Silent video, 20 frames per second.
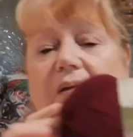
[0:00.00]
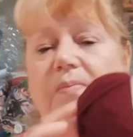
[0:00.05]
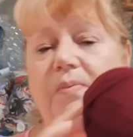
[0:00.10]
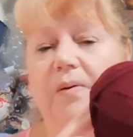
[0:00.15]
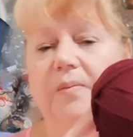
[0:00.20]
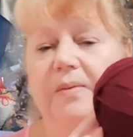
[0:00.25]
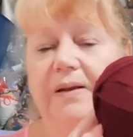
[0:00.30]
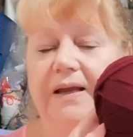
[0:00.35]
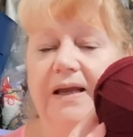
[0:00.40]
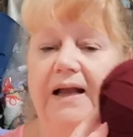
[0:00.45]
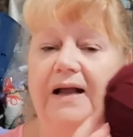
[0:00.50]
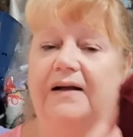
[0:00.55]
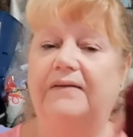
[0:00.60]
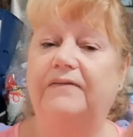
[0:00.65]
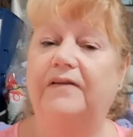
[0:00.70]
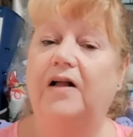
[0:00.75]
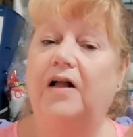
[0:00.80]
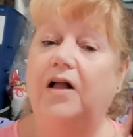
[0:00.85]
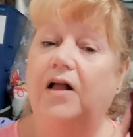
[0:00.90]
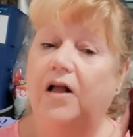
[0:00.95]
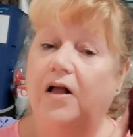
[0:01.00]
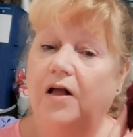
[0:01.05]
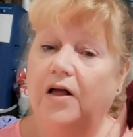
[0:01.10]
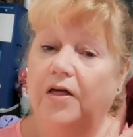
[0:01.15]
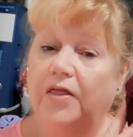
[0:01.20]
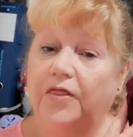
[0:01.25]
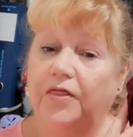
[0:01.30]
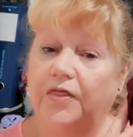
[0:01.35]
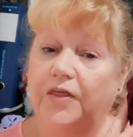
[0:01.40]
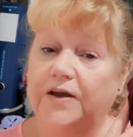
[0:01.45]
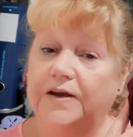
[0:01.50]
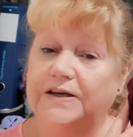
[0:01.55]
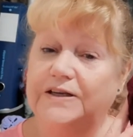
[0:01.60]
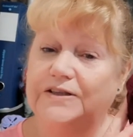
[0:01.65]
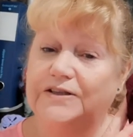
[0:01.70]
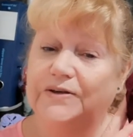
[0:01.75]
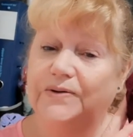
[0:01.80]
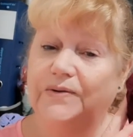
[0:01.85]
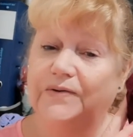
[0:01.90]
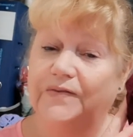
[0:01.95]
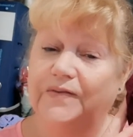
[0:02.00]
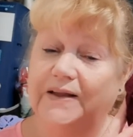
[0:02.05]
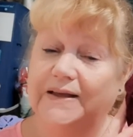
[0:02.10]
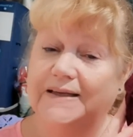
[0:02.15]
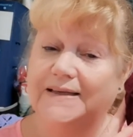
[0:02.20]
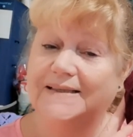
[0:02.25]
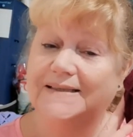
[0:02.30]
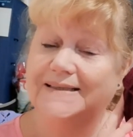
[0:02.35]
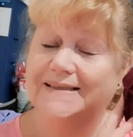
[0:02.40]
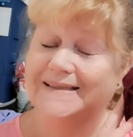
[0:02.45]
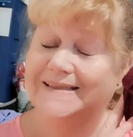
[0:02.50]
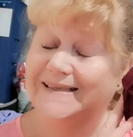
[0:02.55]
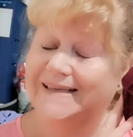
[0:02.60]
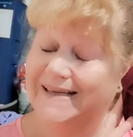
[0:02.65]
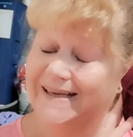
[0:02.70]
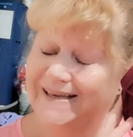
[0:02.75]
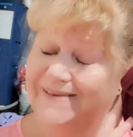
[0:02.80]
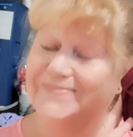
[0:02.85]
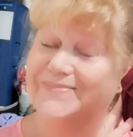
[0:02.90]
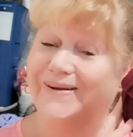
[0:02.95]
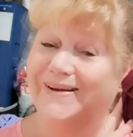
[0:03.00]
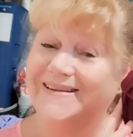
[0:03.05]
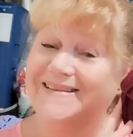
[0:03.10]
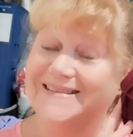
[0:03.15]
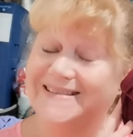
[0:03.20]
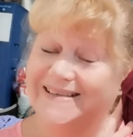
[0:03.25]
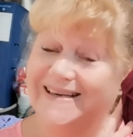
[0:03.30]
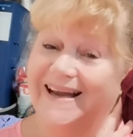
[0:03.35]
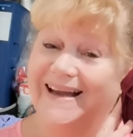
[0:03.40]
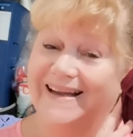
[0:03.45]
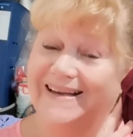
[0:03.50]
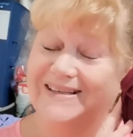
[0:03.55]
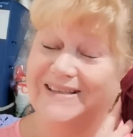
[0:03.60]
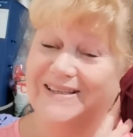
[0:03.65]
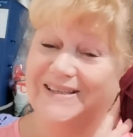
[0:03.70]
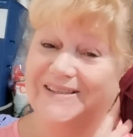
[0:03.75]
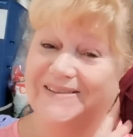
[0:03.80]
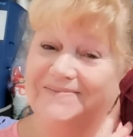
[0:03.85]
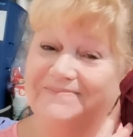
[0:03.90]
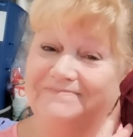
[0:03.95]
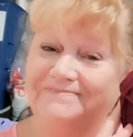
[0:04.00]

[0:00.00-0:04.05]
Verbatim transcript: I probably have thirty-two of these in my stash.